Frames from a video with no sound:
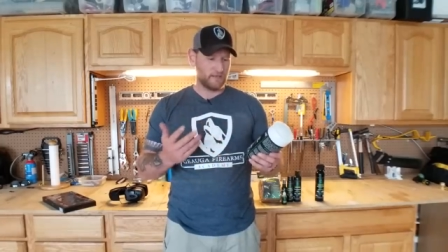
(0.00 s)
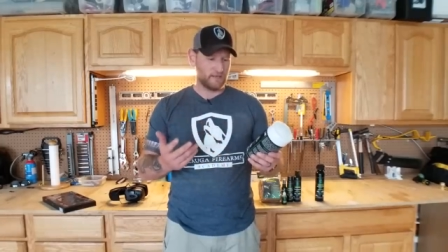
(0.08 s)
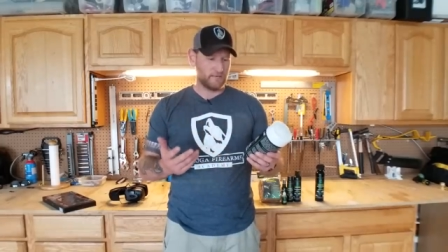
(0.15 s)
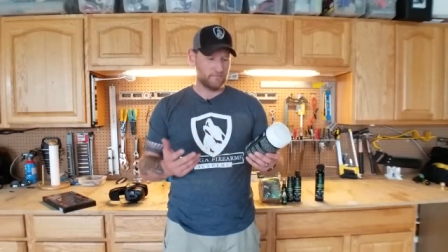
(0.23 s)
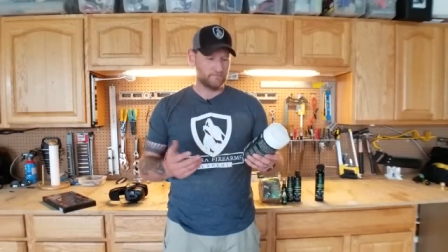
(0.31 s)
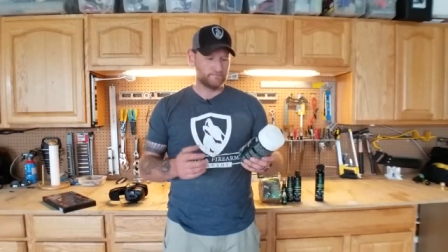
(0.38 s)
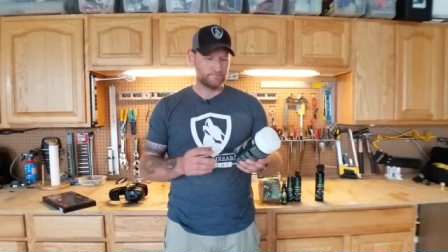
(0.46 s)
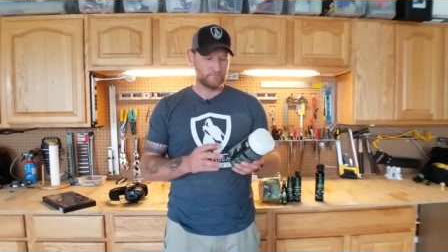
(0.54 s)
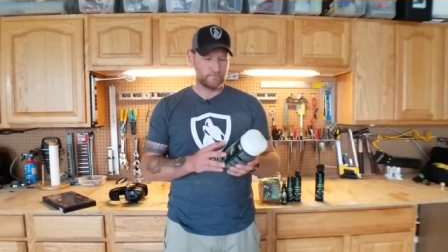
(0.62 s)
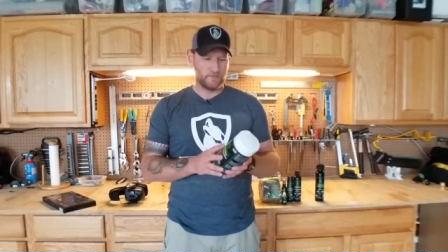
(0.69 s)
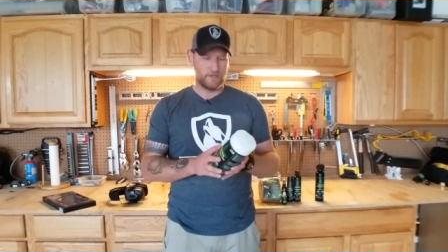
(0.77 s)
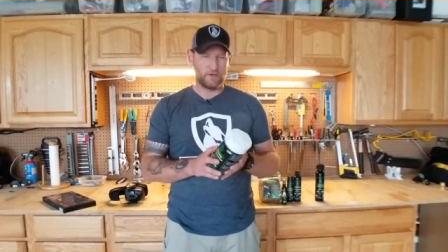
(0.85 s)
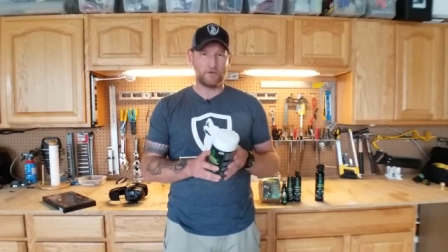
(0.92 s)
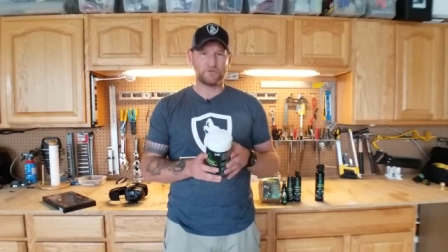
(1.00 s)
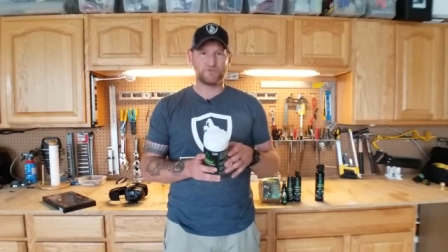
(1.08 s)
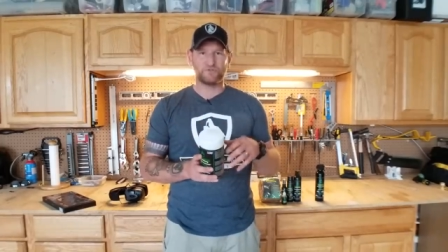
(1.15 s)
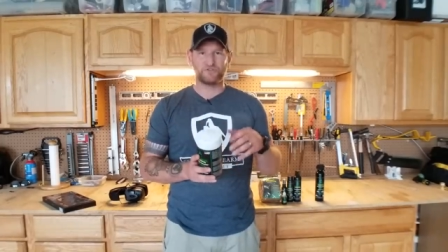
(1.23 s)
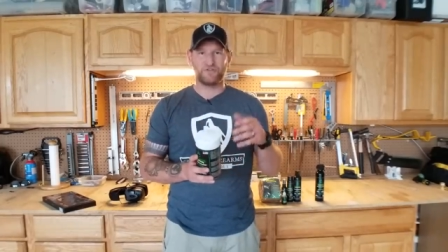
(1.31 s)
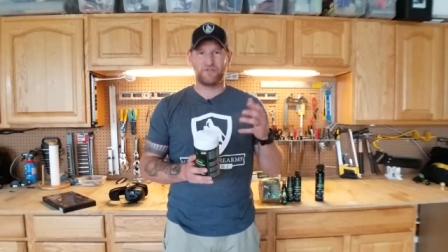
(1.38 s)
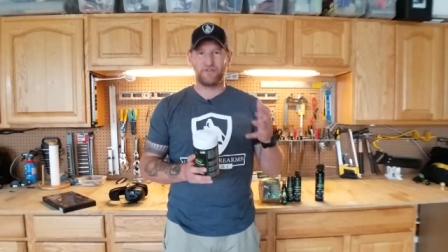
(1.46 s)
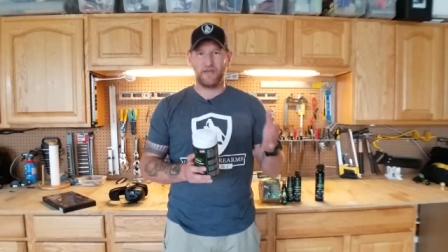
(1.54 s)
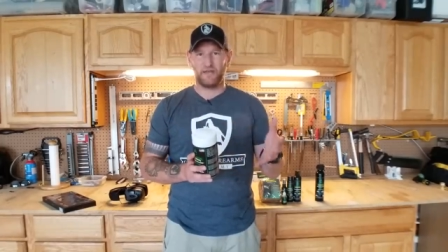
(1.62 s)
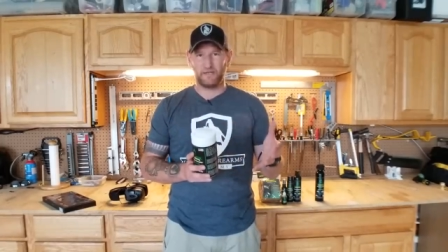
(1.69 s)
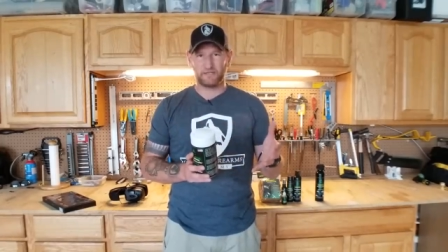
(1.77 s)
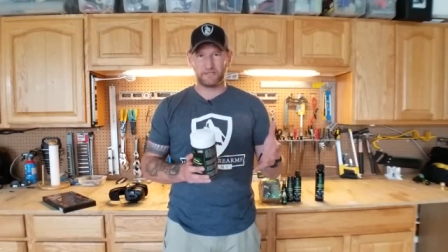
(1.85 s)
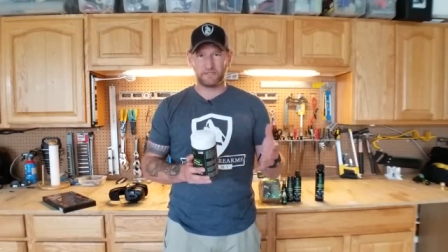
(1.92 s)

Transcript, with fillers: uh, and also synthetics.